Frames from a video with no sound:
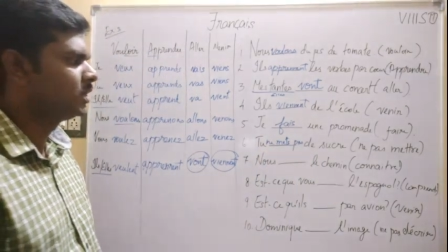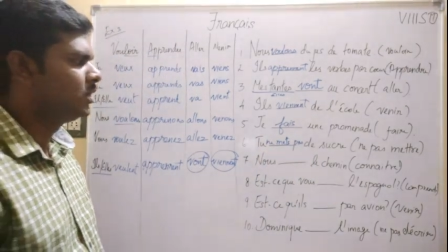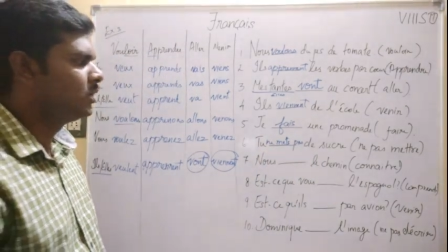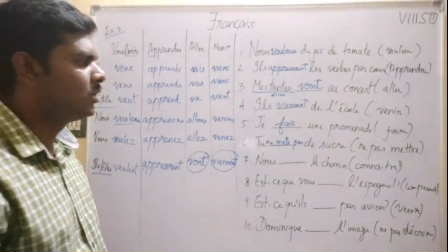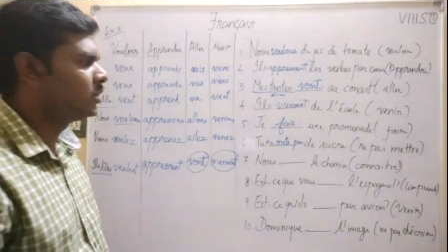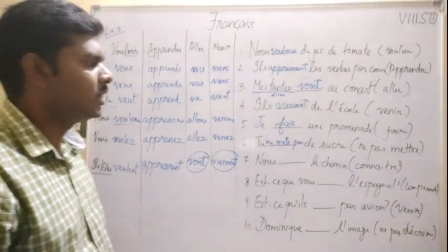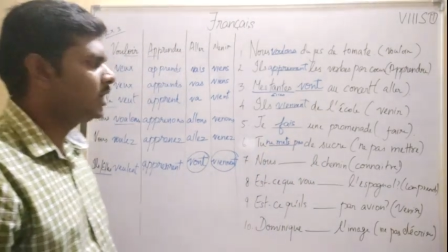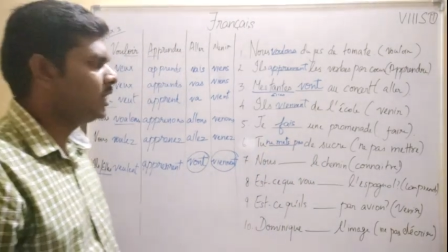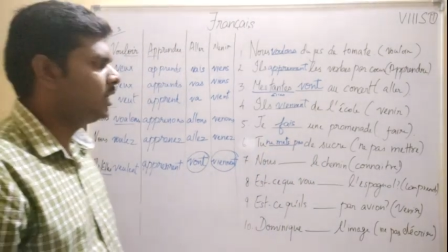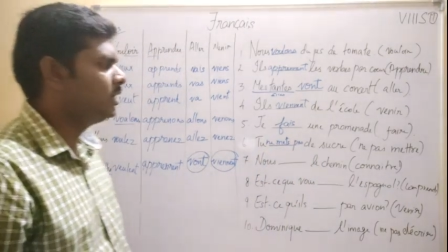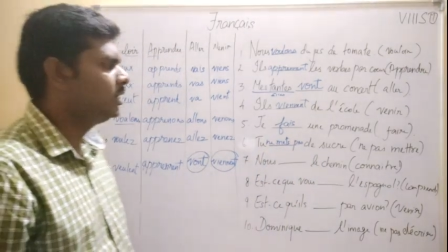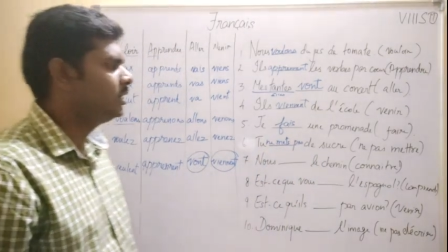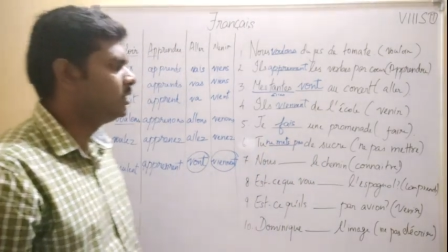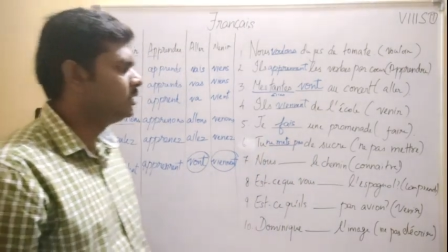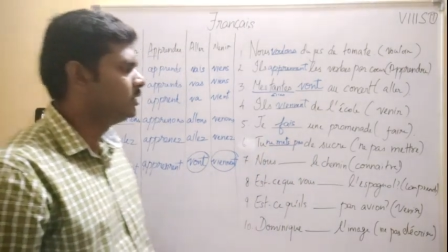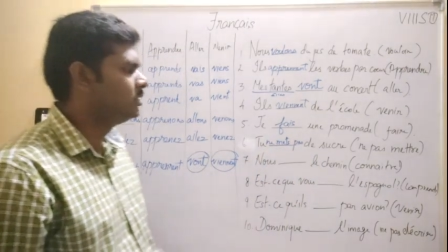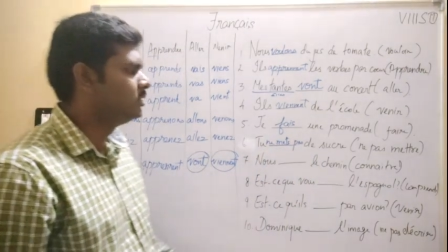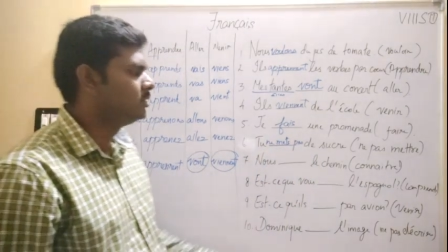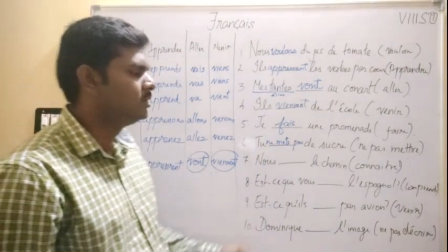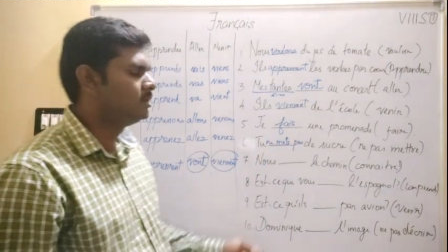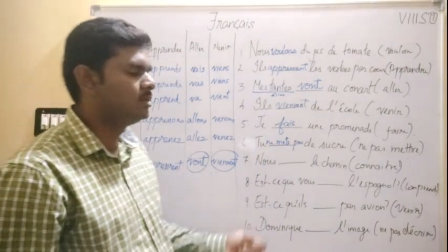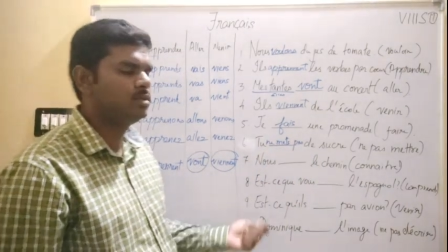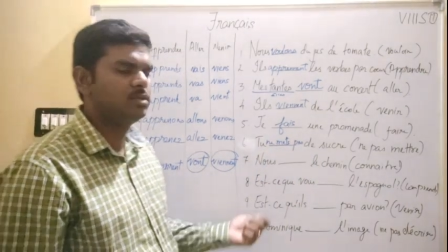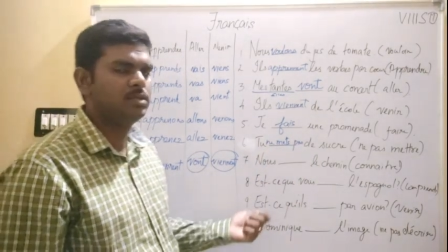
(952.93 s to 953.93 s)
Okay,
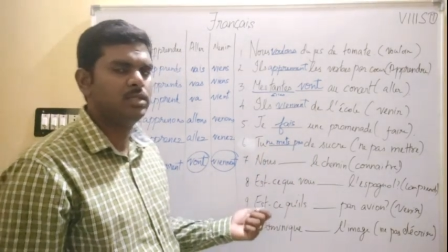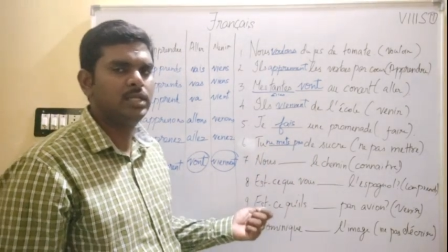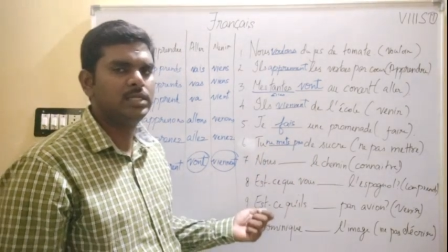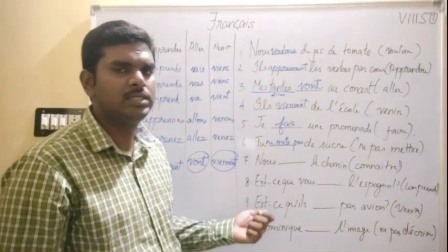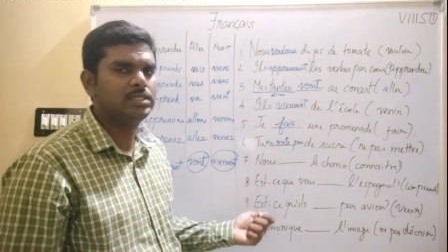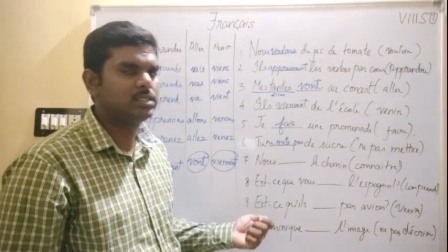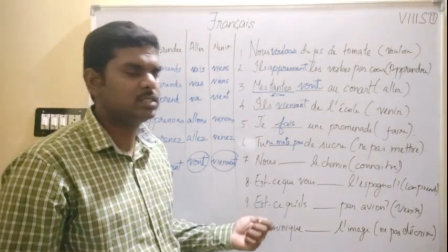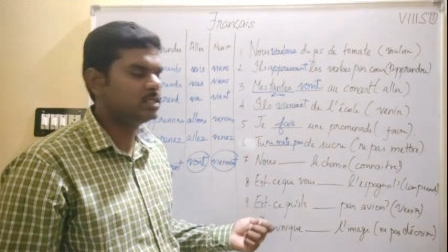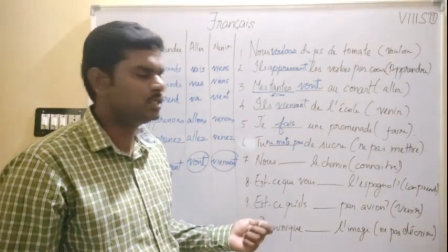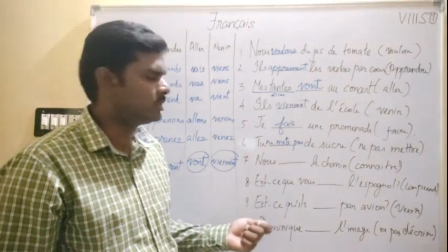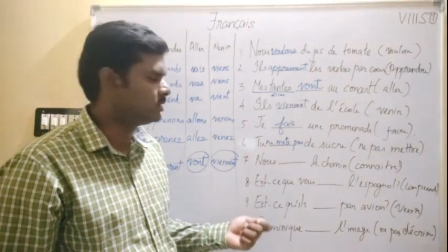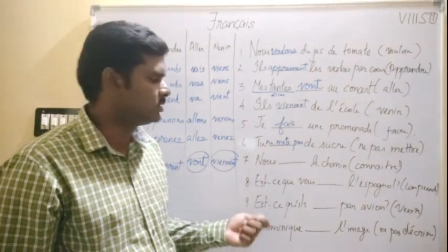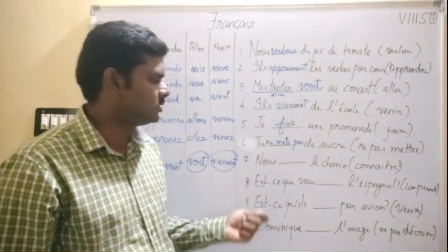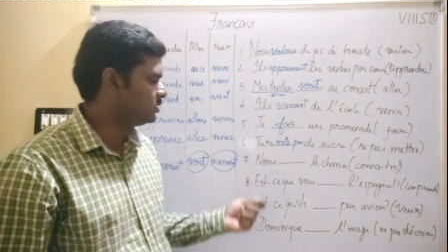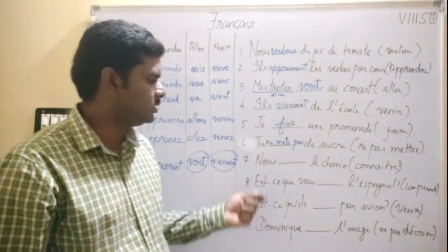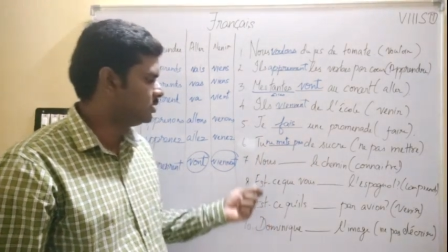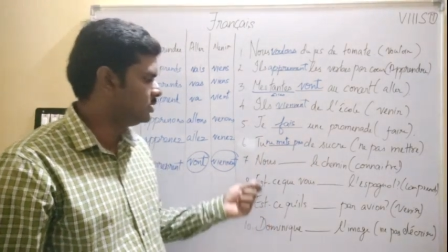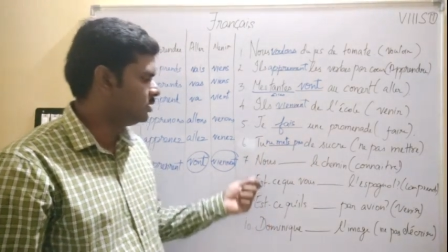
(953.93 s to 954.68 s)
that's it.